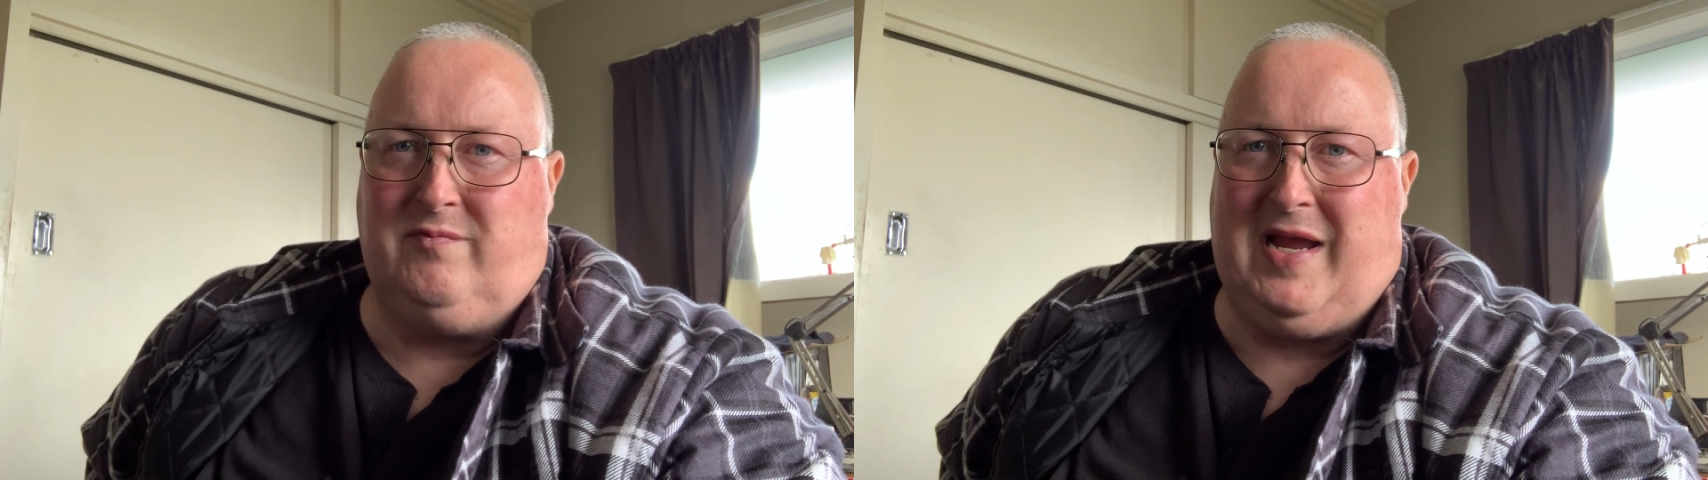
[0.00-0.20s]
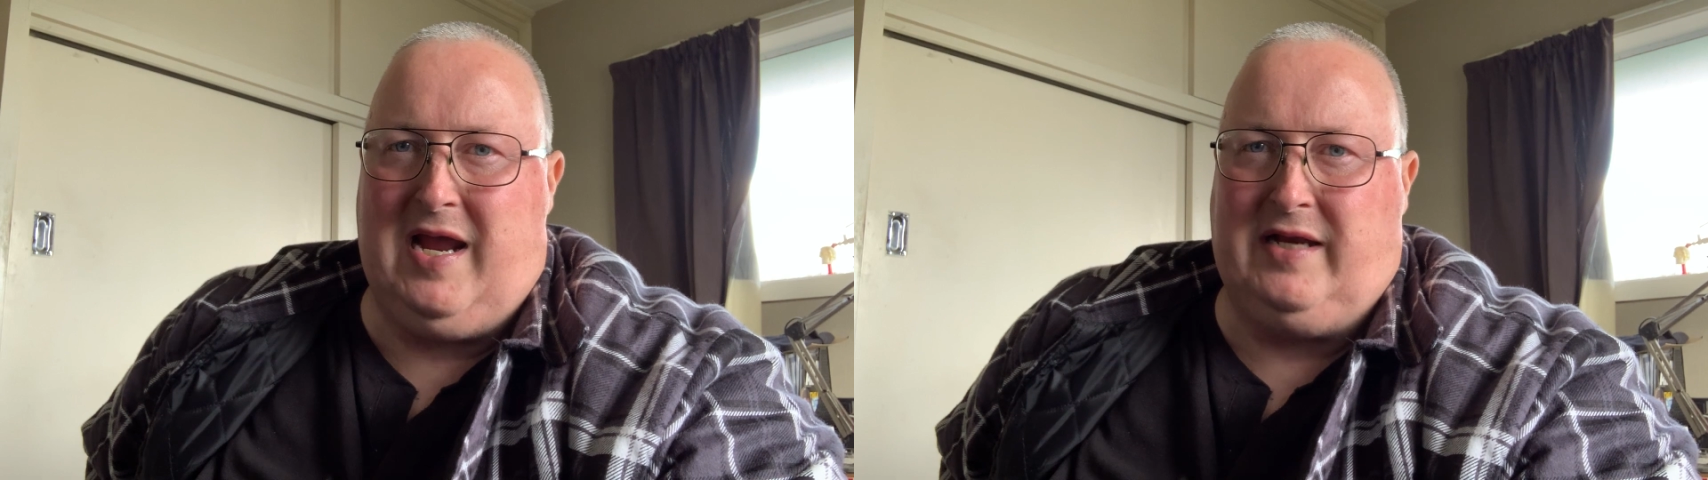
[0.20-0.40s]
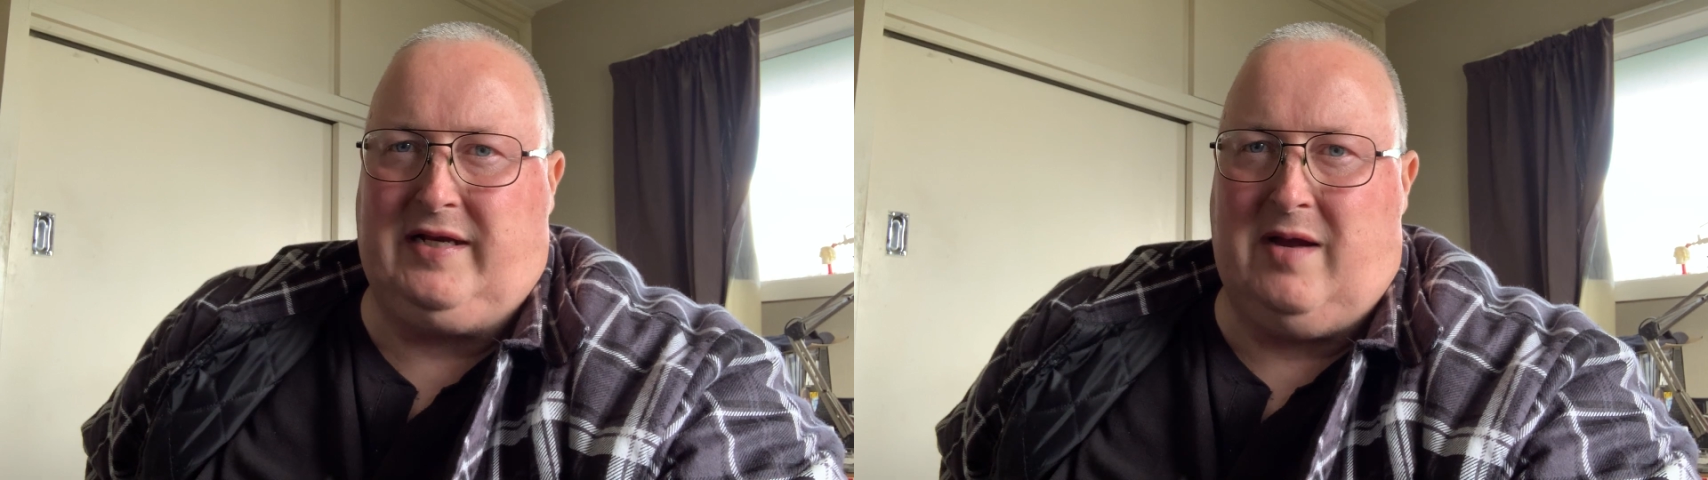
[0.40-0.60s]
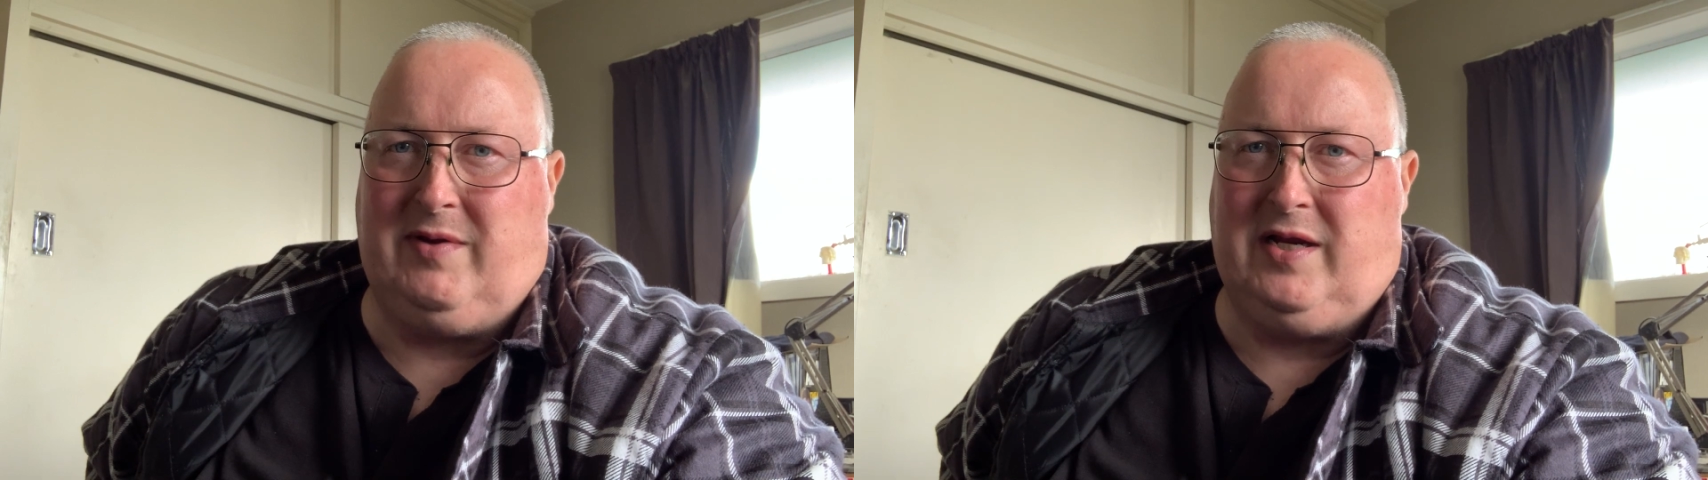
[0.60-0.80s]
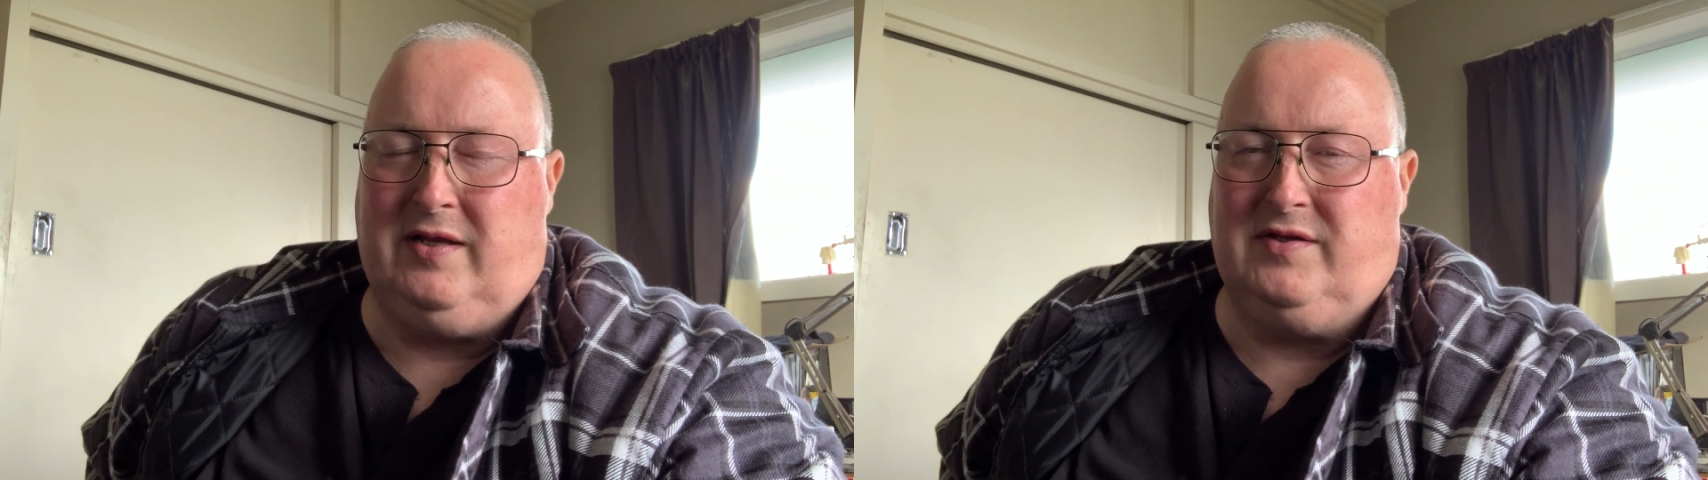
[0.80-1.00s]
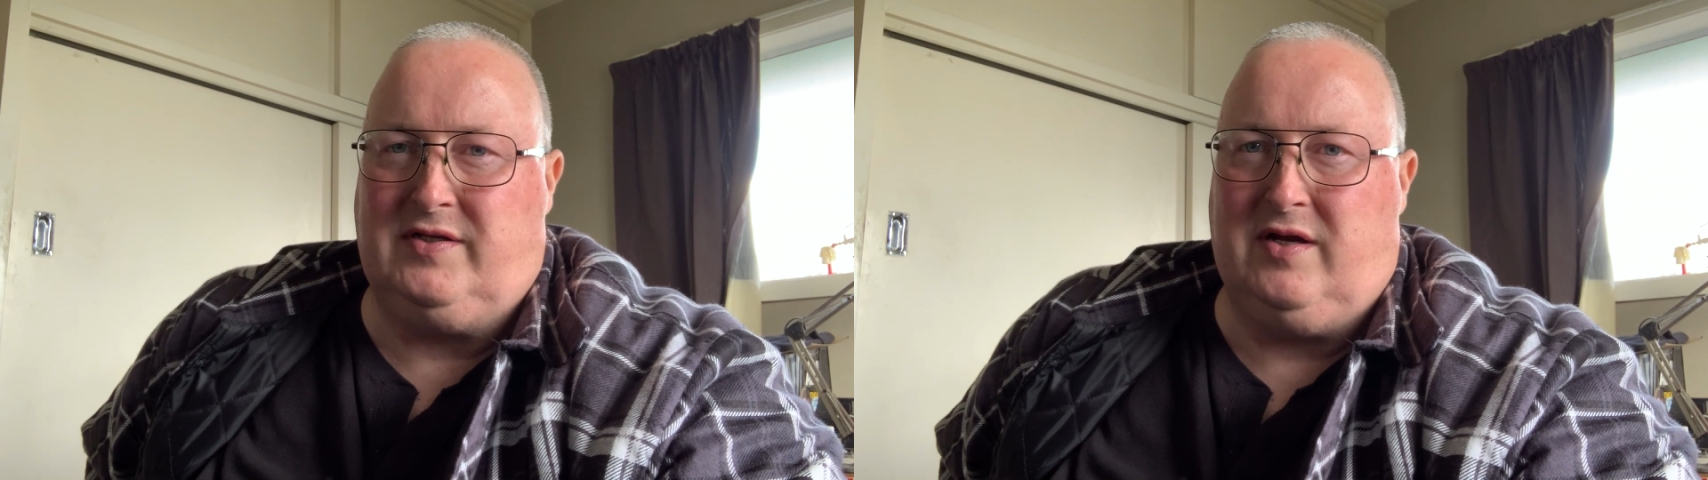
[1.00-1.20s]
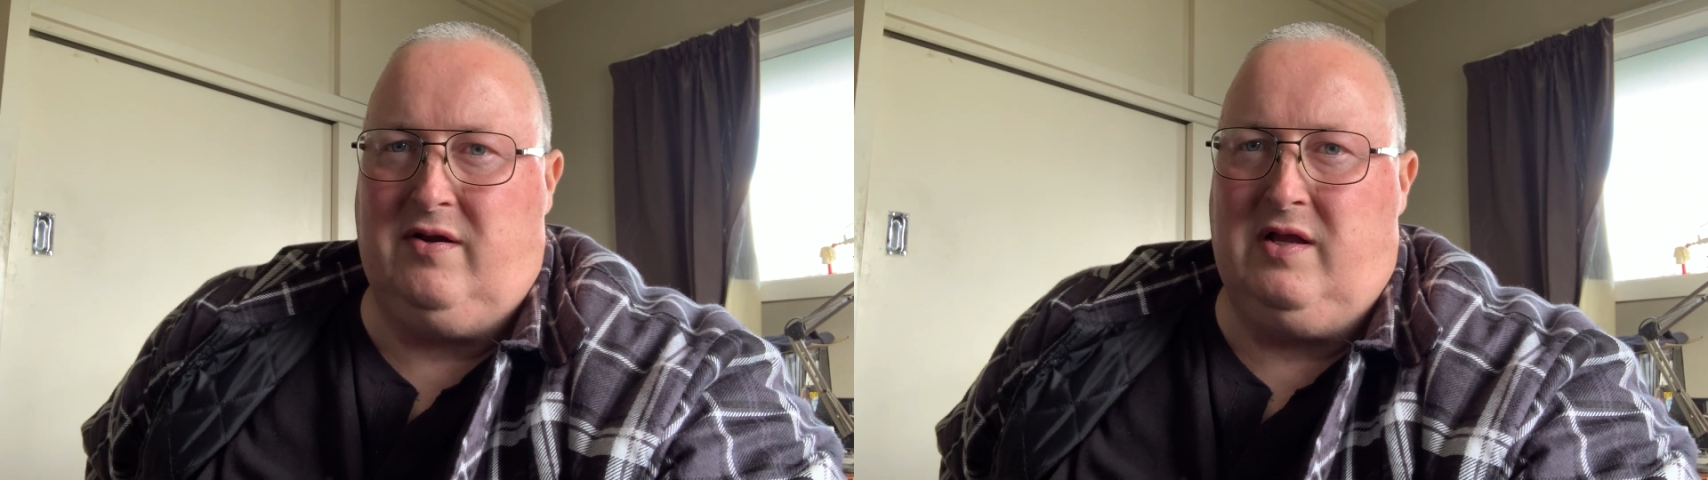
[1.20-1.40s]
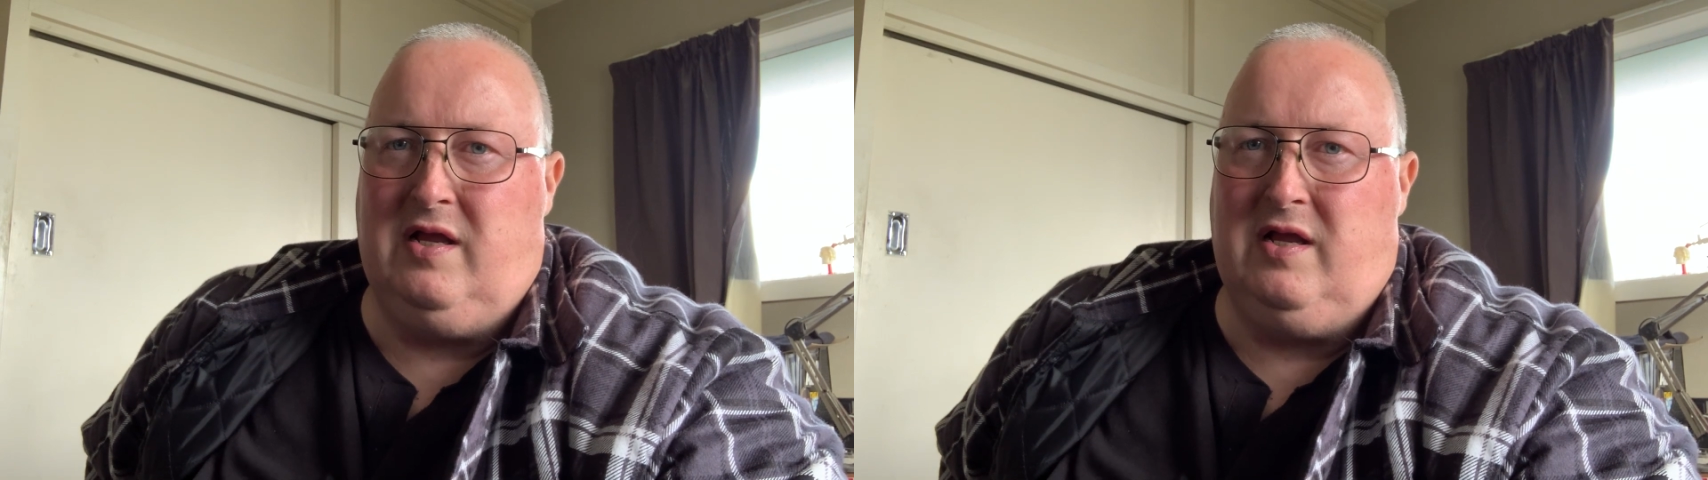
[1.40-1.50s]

bad coming in so